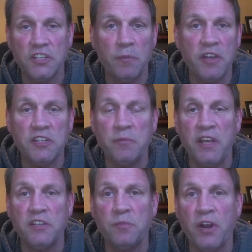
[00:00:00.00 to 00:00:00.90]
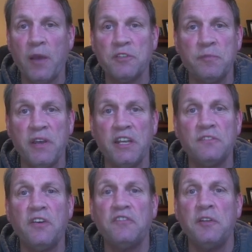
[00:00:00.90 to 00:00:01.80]
Some estimate as perhaps as many as
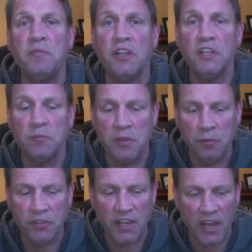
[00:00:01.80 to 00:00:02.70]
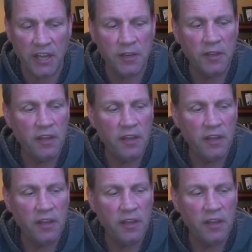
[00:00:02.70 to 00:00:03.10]
50 million people died